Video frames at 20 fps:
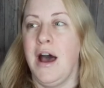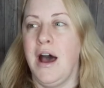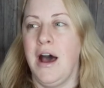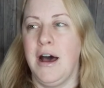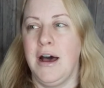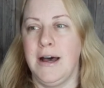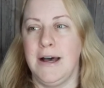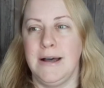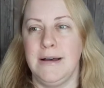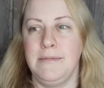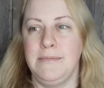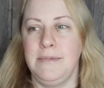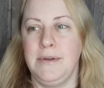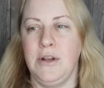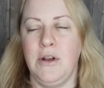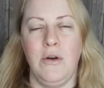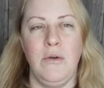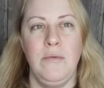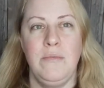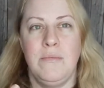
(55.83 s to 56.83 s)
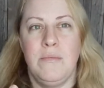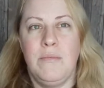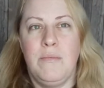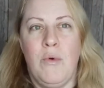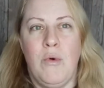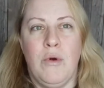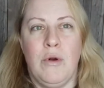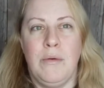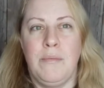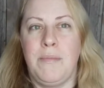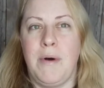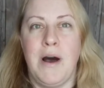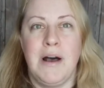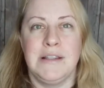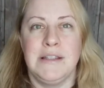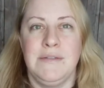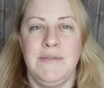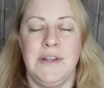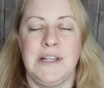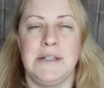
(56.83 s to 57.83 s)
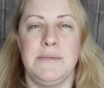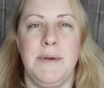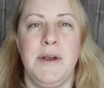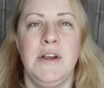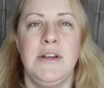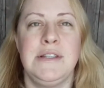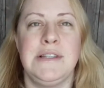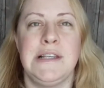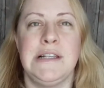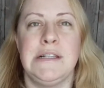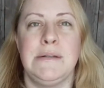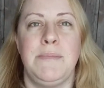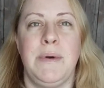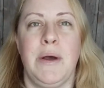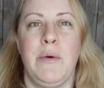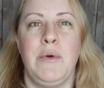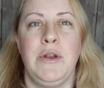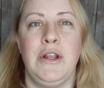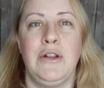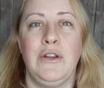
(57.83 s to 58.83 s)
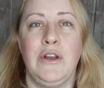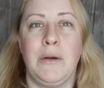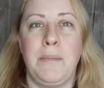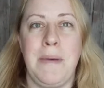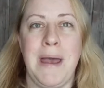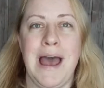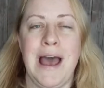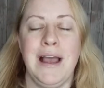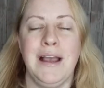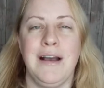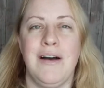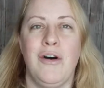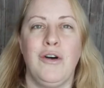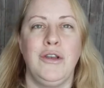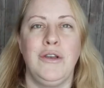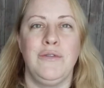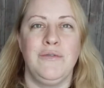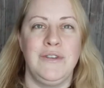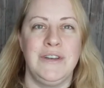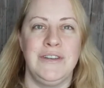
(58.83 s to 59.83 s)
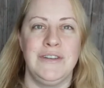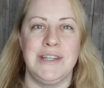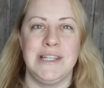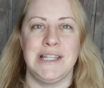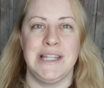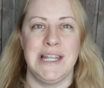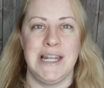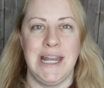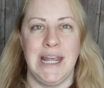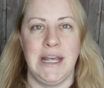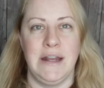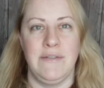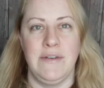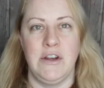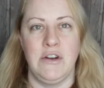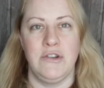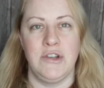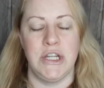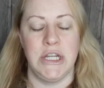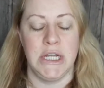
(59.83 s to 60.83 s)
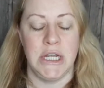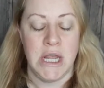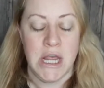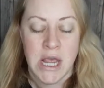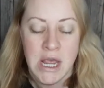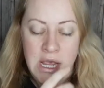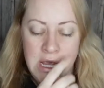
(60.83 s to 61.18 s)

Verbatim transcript: uh, you know more positive experiences but when you look back all you feel is the negative energy